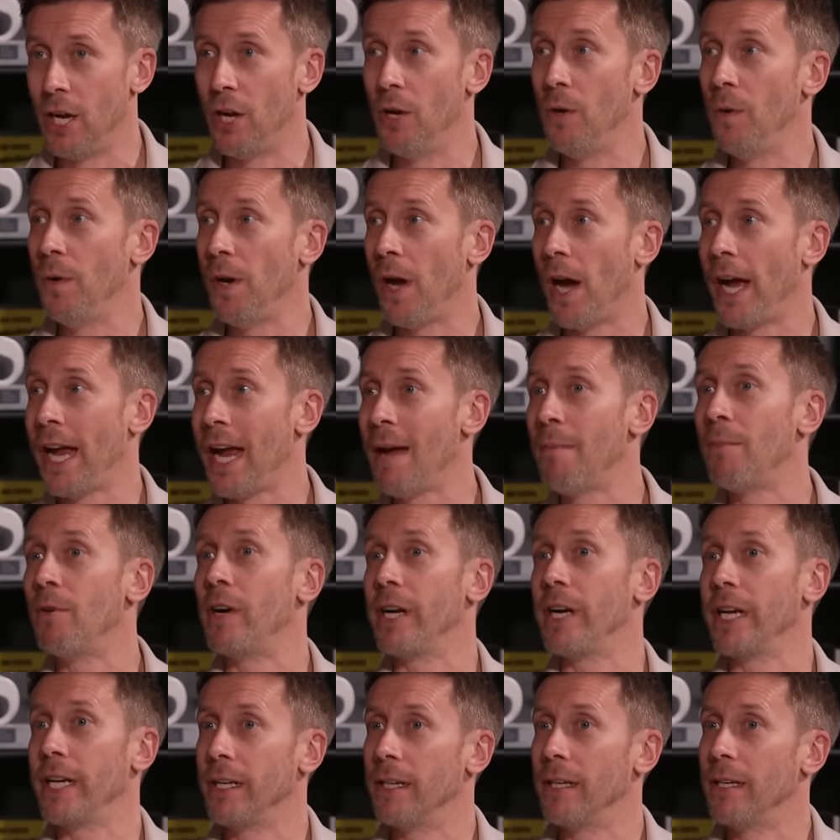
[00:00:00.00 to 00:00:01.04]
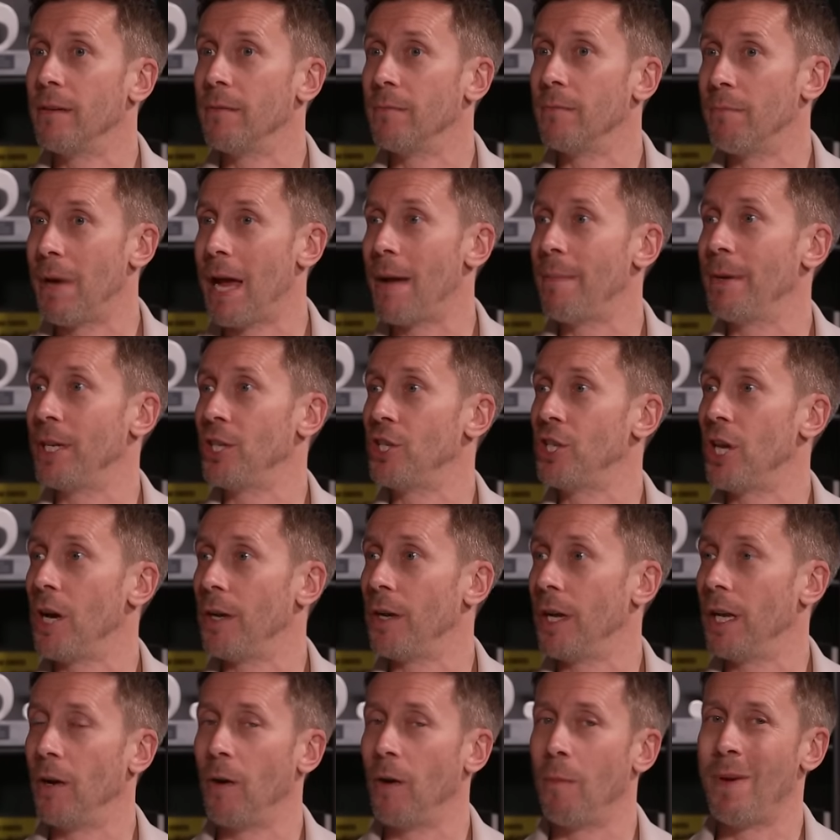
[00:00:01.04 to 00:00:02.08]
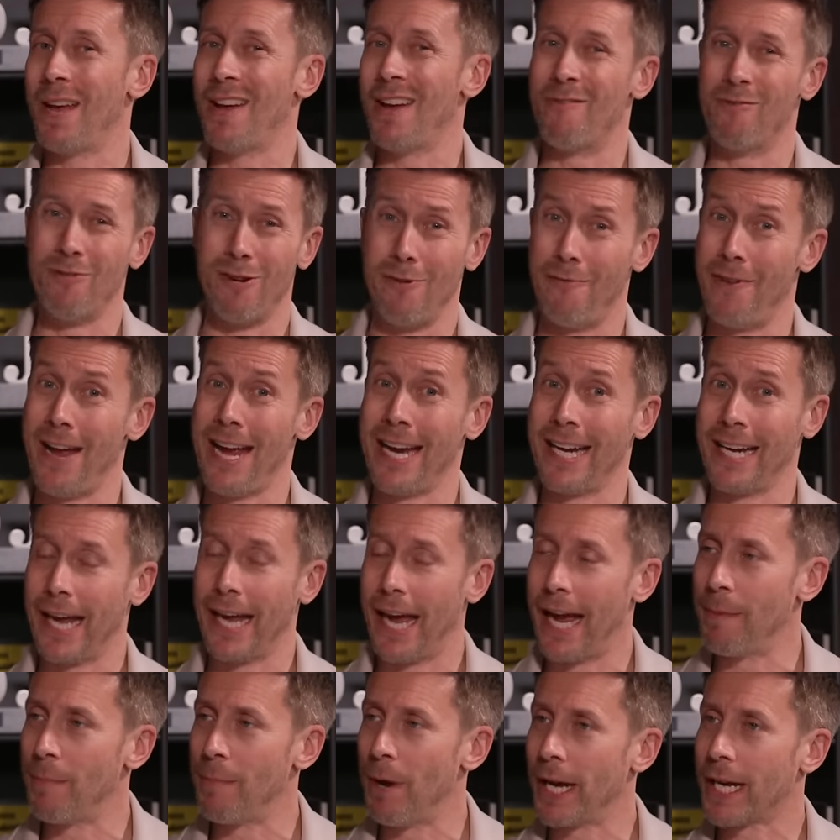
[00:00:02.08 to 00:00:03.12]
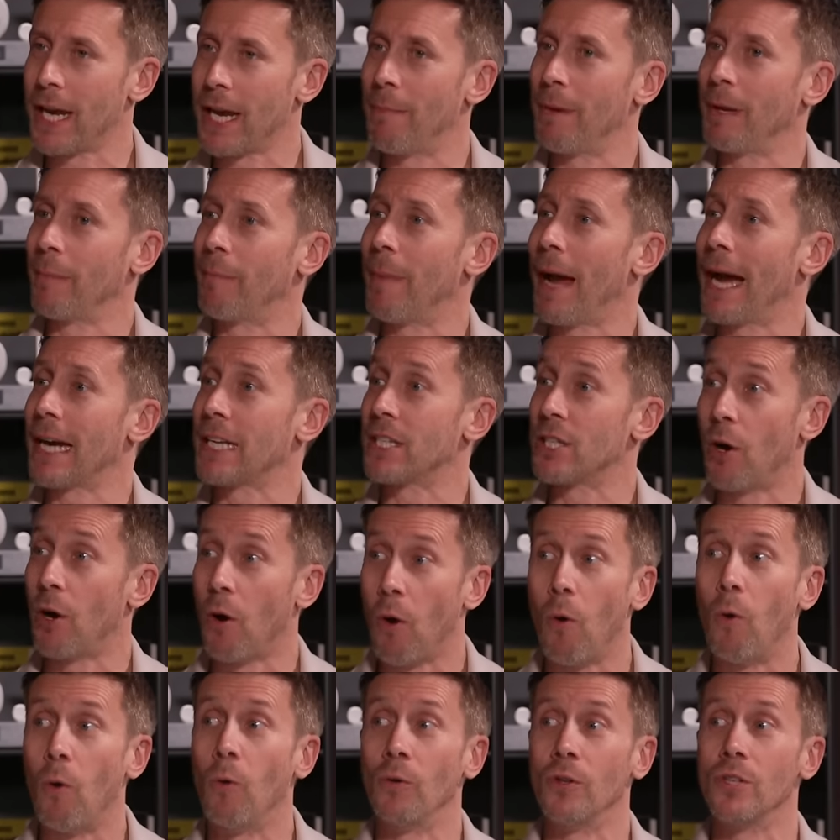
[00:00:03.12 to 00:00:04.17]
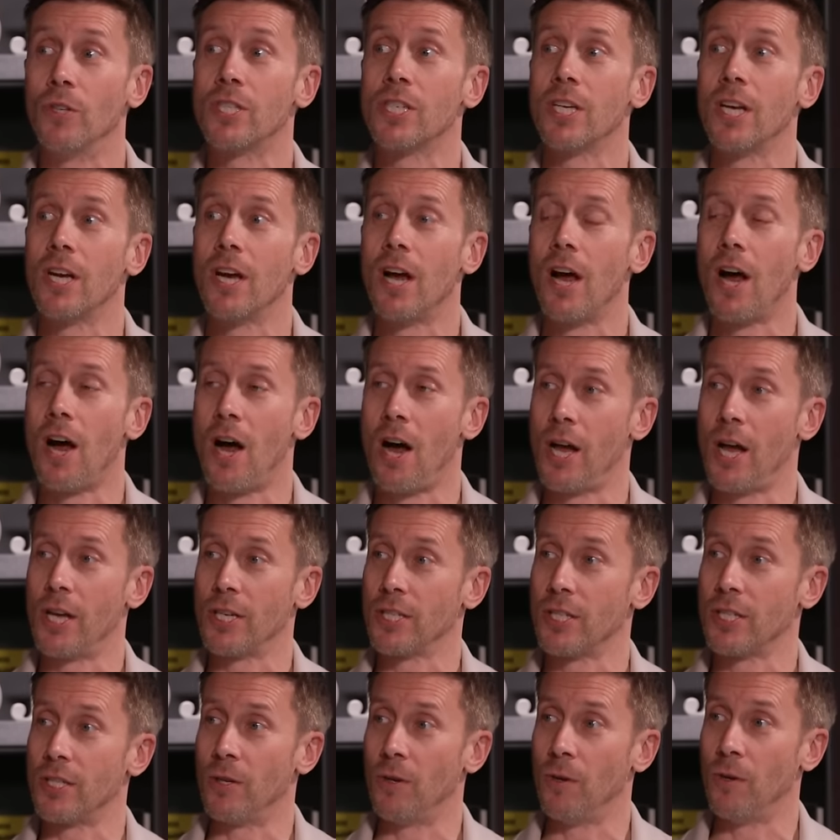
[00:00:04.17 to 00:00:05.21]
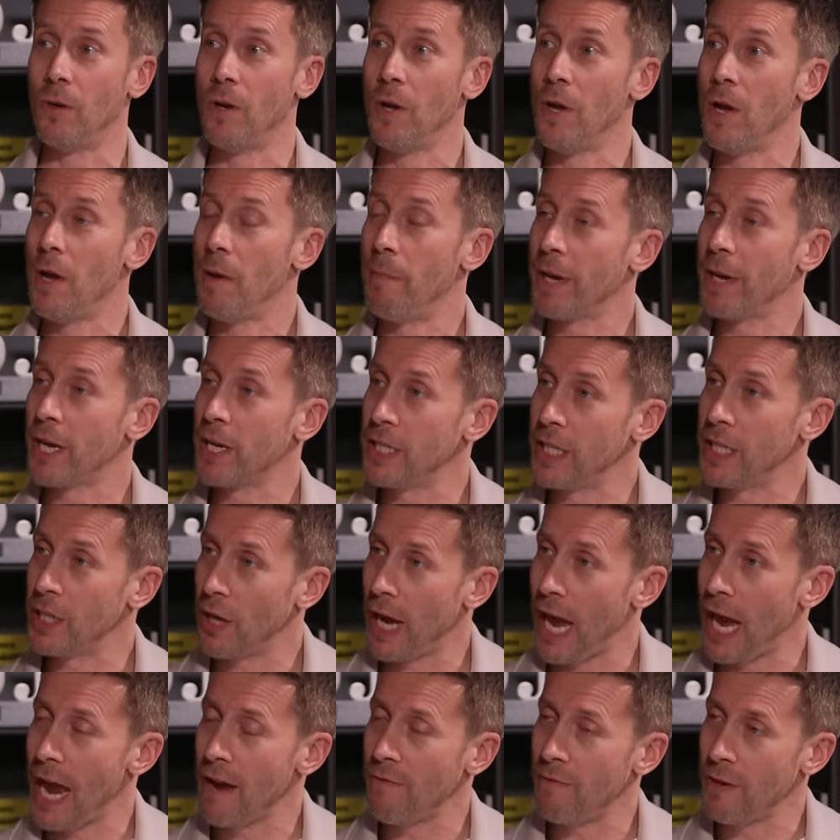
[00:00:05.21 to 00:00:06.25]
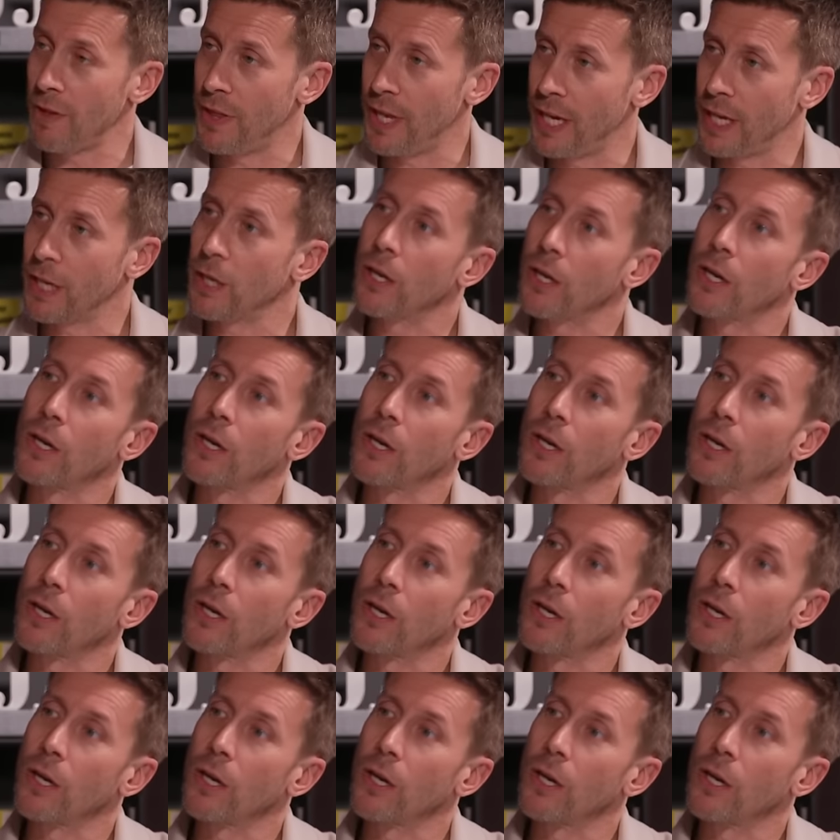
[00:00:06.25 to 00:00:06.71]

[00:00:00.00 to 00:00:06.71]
Unai Emery maybe showed a little bit of Revenge by coming back to haunt Arsenal because he got everything